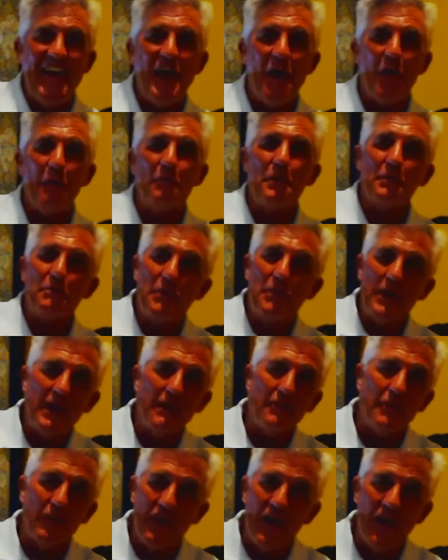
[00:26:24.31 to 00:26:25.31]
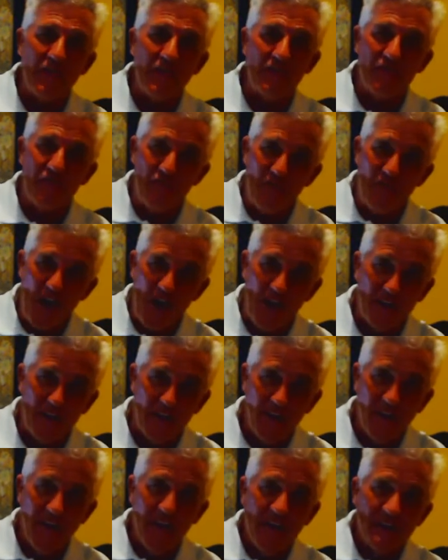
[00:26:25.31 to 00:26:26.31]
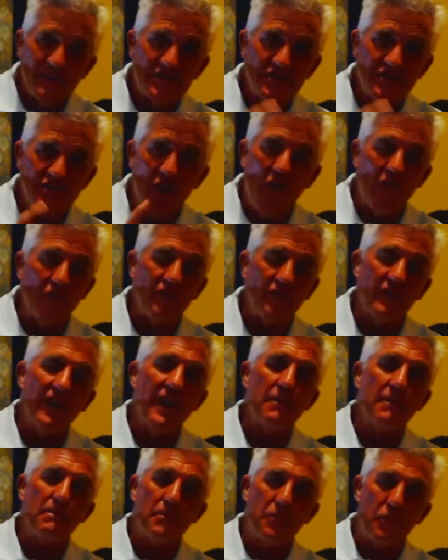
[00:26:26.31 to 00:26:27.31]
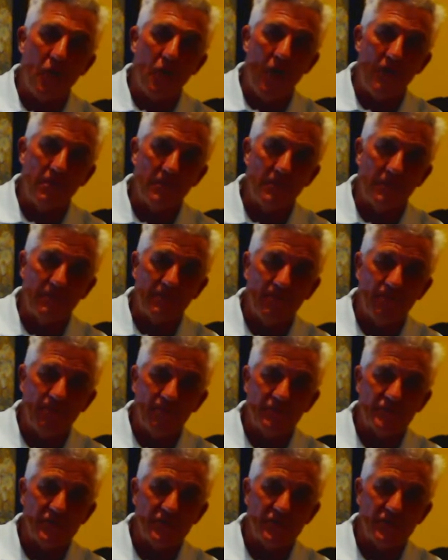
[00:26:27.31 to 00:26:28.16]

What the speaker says: Helping people to have fun. Solving their problem.